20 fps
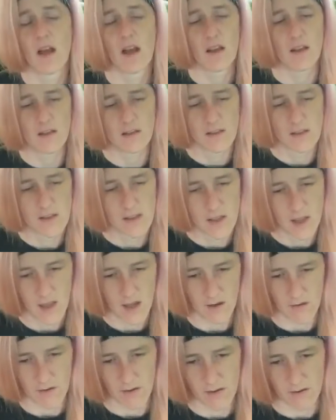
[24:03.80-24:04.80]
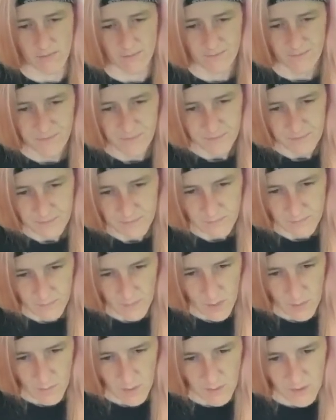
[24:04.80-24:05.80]
not, I don't know.
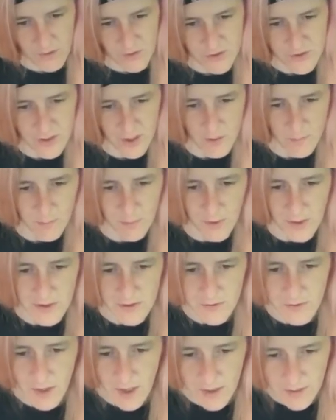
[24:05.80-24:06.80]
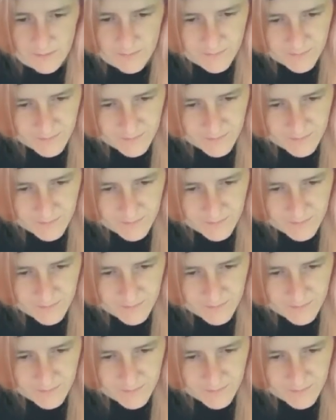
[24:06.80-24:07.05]
Maybe I just got it braced right.